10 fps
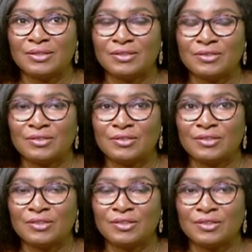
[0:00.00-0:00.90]

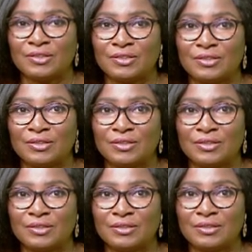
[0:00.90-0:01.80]

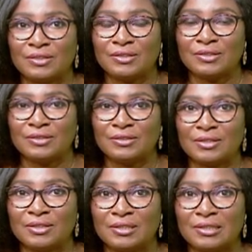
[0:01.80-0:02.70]

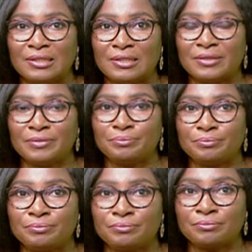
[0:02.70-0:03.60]

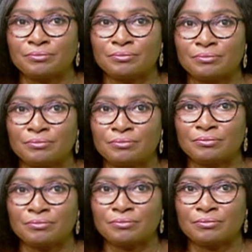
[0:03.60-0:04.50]

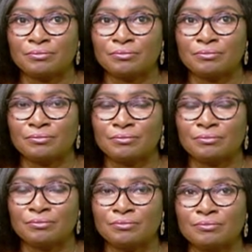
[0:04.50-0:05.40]

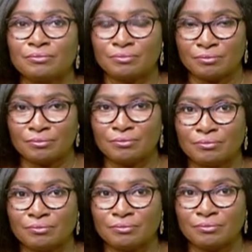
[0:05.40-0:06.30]

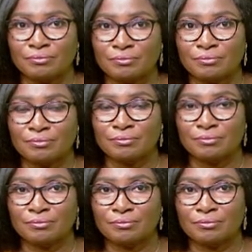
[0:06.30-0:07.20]

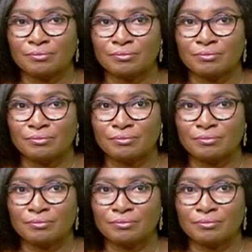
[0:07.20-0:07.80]
[no speech]